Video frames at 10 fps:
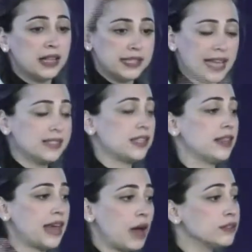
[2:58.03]
tens and
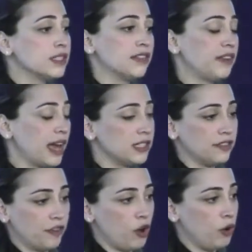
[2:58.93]
thousands of lines
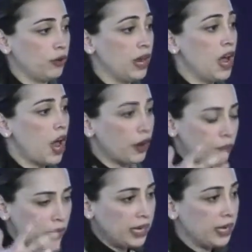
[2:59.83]
of code are really